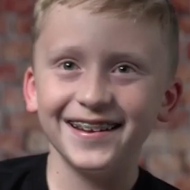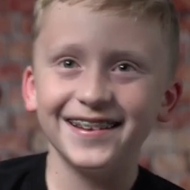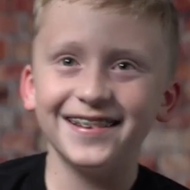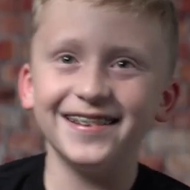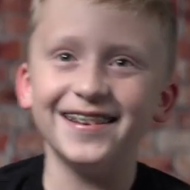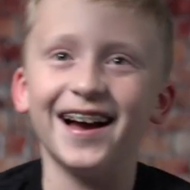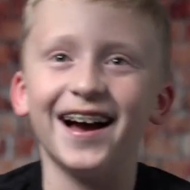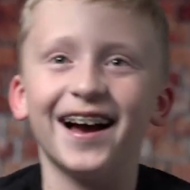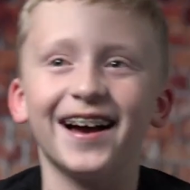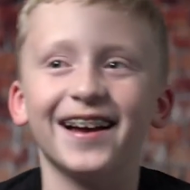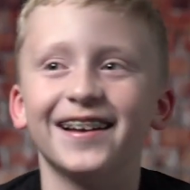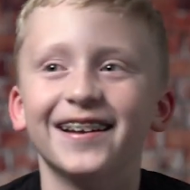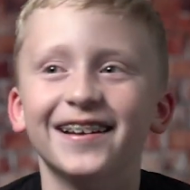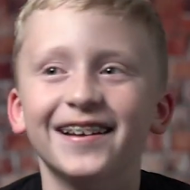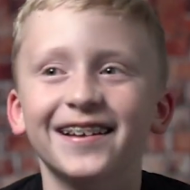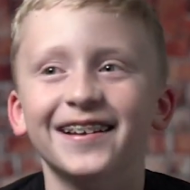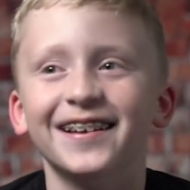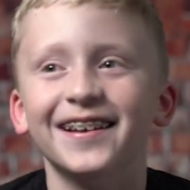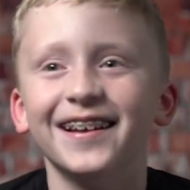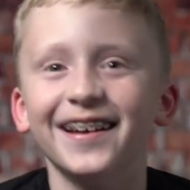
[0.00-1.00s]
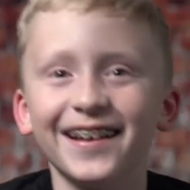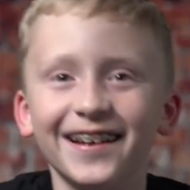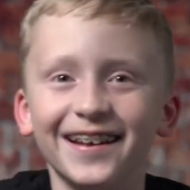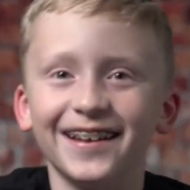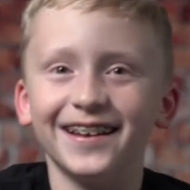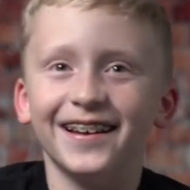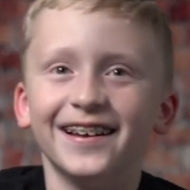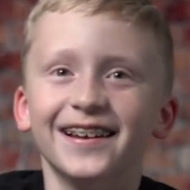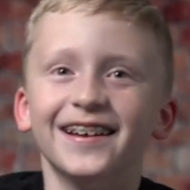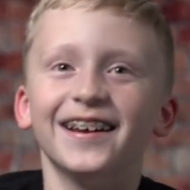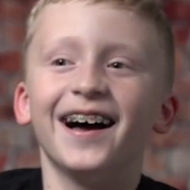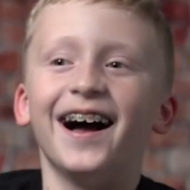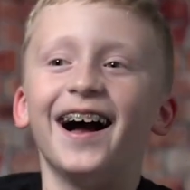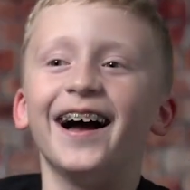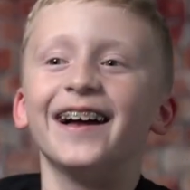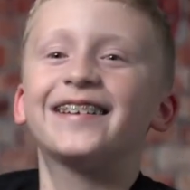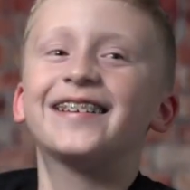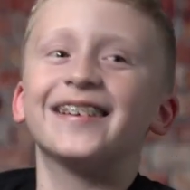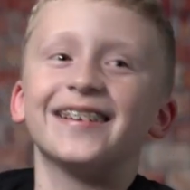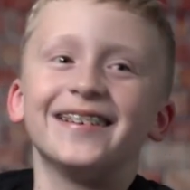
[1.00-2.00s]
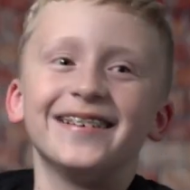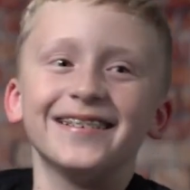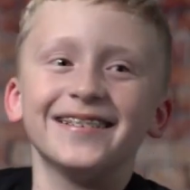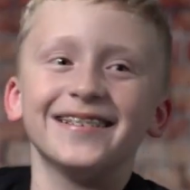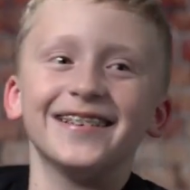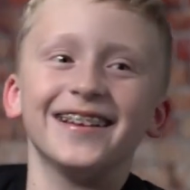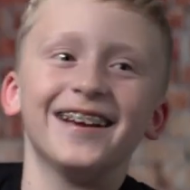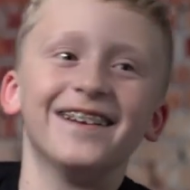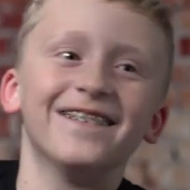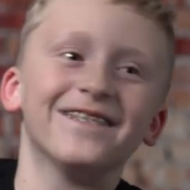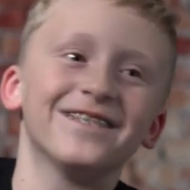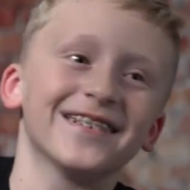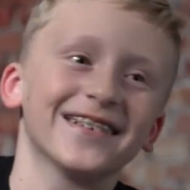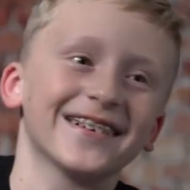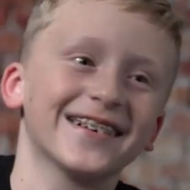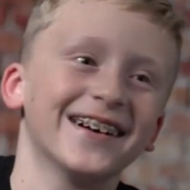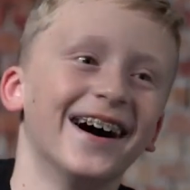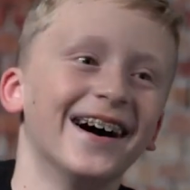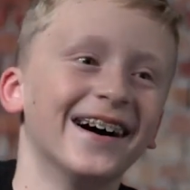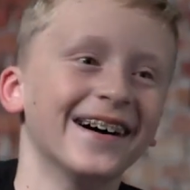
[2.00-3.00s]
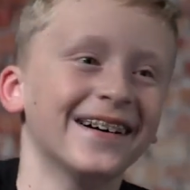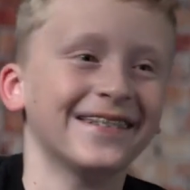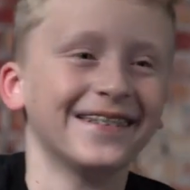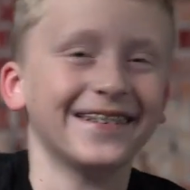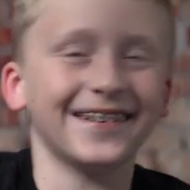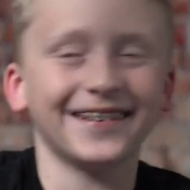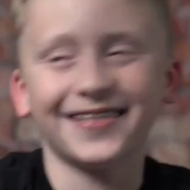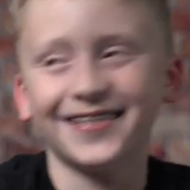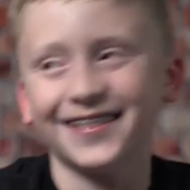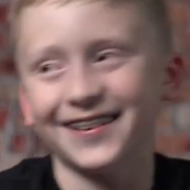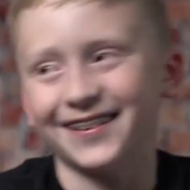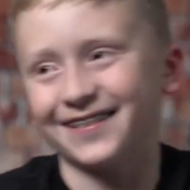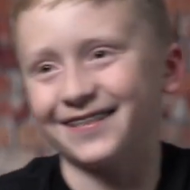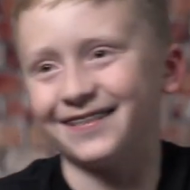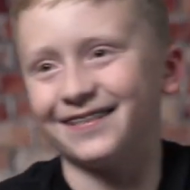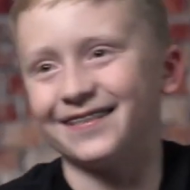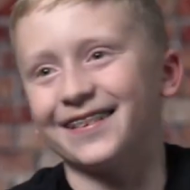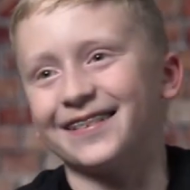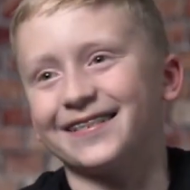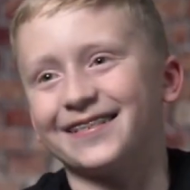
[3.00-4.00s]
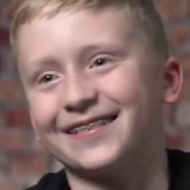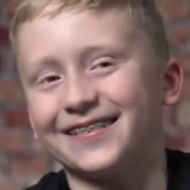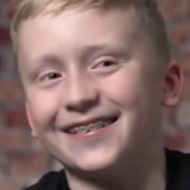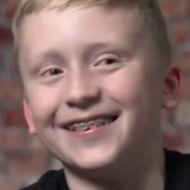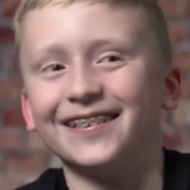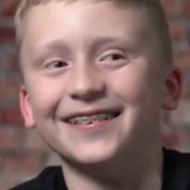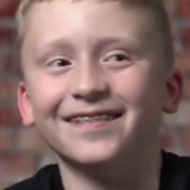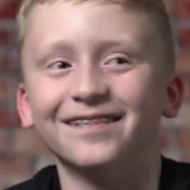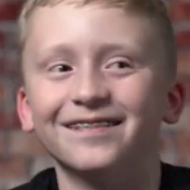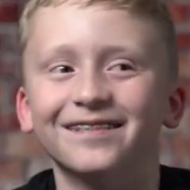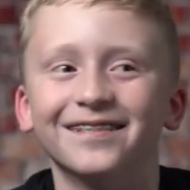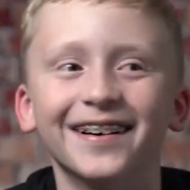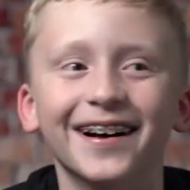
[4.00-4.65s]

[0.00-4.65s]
Yeah, I totally forgot what the question